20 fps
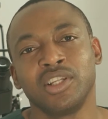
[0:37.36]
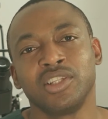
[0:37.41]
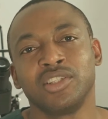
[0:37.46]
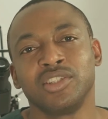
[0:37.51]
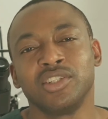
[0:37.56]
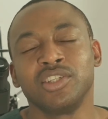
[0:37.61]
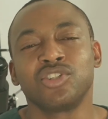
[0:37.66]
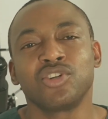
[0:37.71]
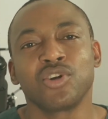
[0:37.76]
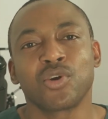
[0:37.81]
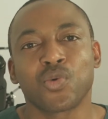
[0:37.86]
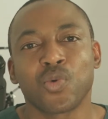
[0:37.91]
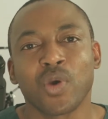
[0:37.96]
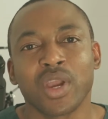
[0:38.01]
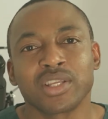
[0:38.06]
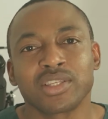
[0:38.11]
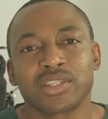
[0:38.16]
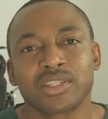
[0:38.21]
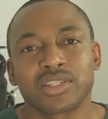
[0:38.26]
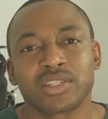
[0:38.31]
This
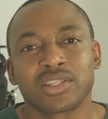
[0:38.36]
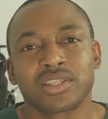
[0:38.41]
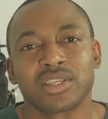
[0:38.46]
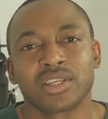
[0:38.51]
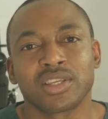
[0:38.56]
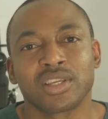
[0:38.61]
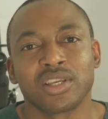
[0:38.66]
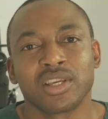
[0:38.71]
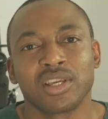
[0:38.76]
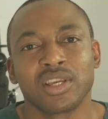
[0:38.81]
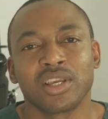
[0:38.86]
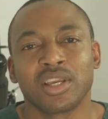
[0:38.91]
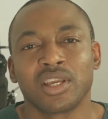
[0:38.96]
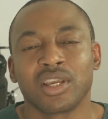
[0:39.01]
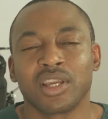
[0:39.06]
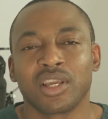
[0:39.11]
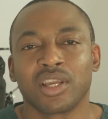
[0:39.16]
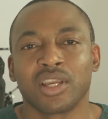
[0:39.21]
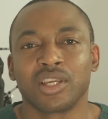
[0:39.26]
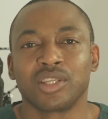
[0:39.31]
request
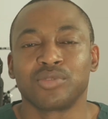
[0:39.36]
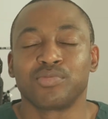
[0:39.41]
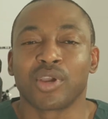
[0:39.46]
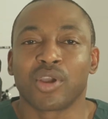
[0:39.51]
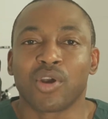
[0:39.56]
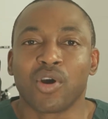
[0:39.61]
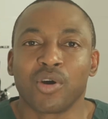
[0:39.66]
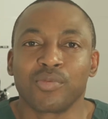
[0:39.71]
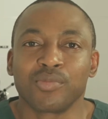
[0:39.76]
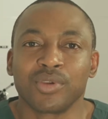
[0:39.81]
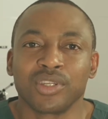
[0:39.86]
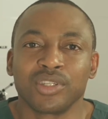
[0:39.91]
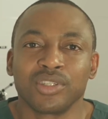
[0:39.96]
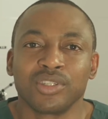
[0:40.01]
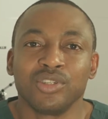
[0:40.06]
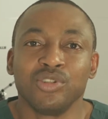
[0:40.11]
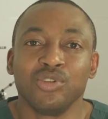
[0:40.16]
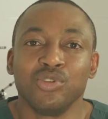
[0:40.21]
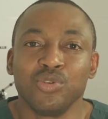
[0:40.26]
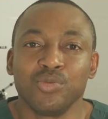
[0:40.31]
is becoming
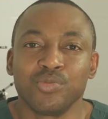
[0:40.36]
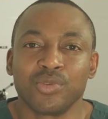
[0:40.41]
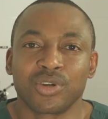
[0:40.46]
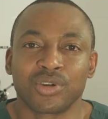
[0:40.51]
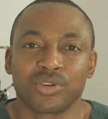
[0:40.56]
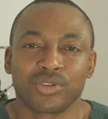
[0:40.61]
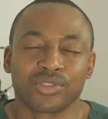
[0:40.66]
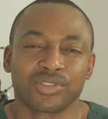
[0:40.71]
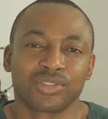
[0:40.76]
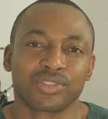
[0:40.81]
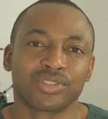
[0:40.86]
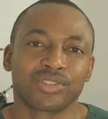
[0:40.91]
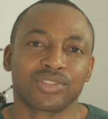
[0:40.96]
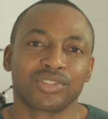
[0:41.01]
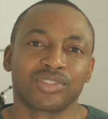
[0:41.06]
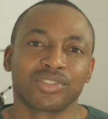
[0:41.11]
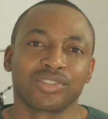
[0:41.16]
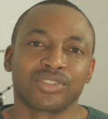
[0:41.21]
numerous,